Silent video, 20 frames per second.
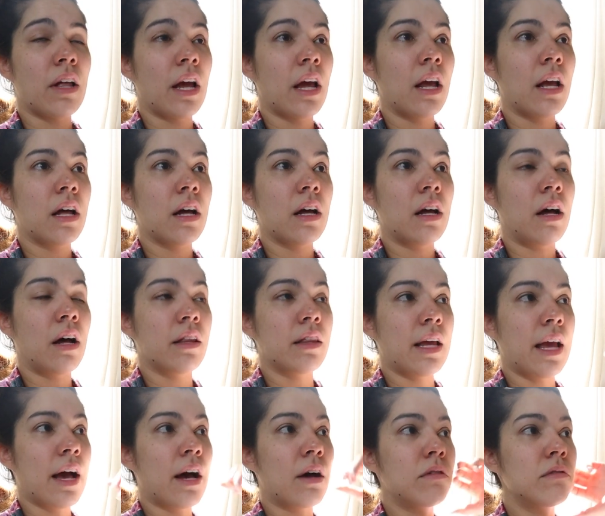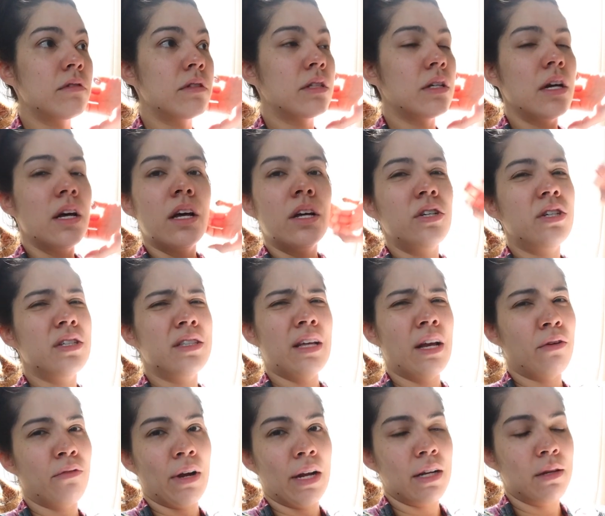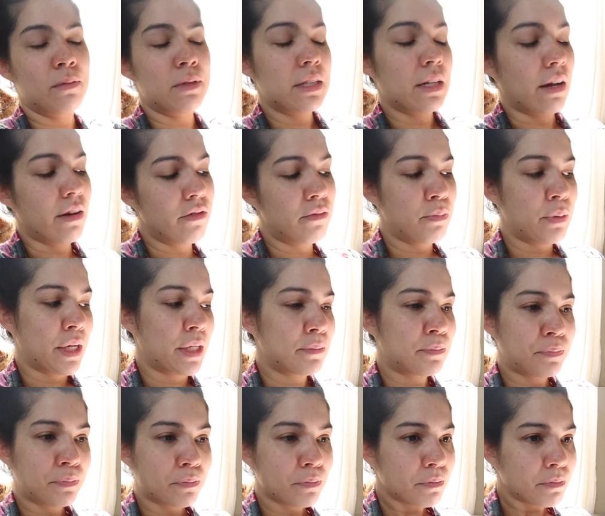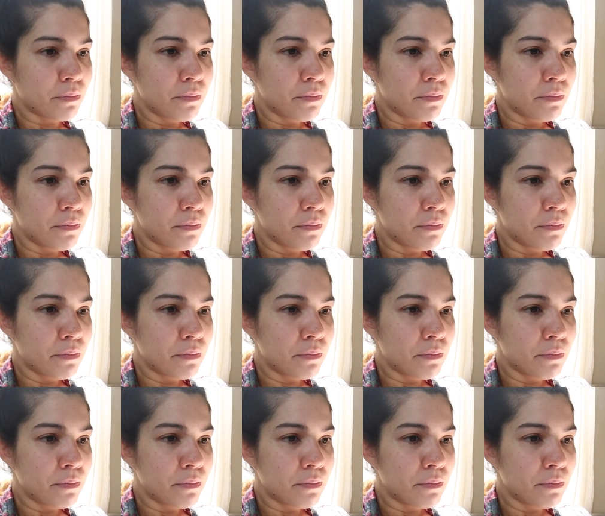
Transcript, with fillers: like on the outs. Just like random stuff, but